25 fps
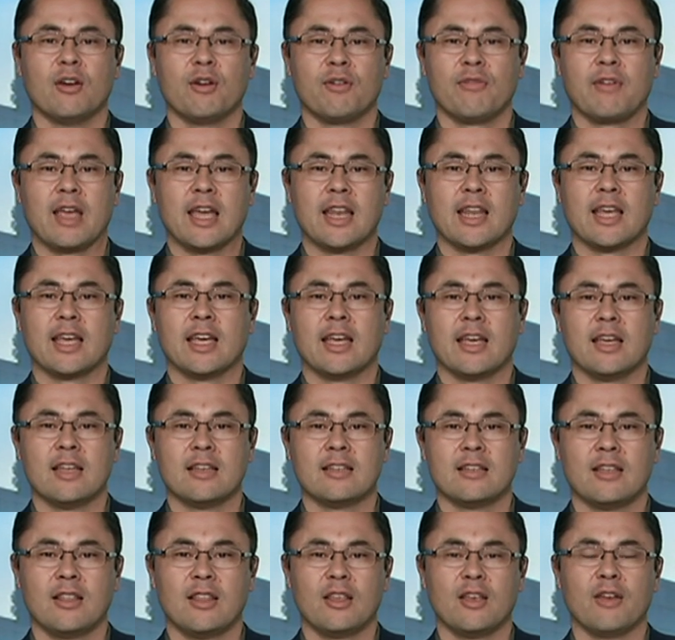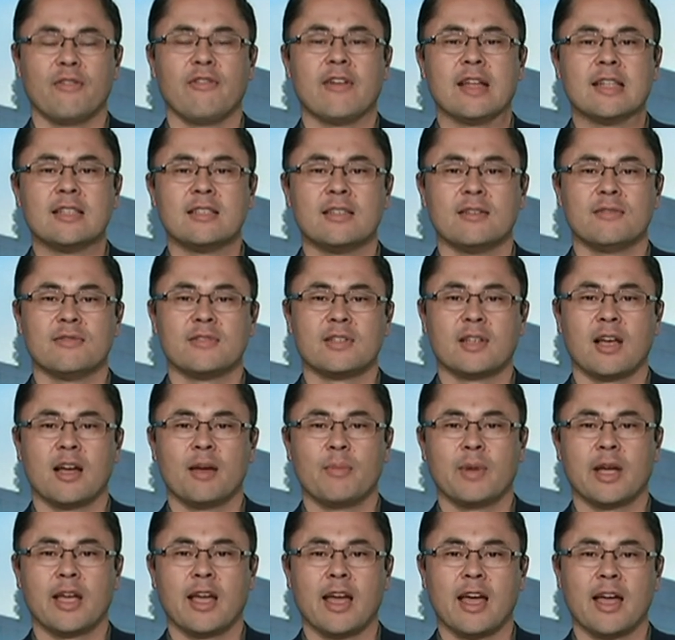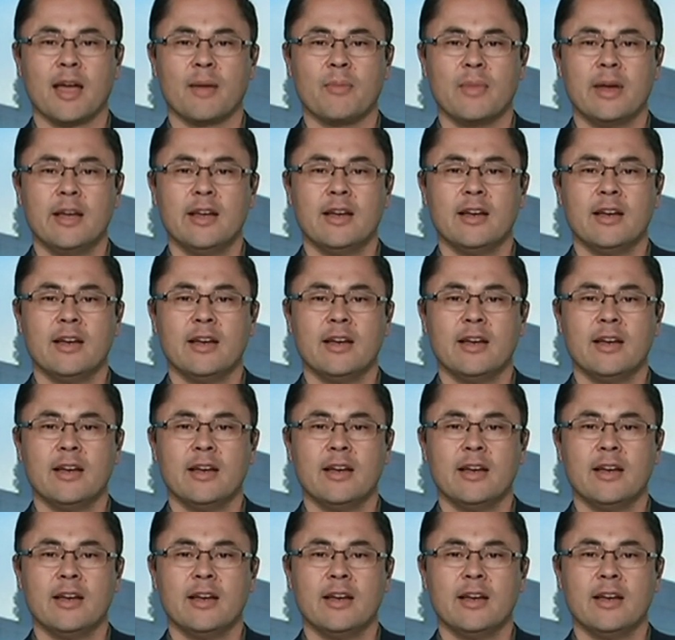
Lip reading: of getting into the offensive cyber game.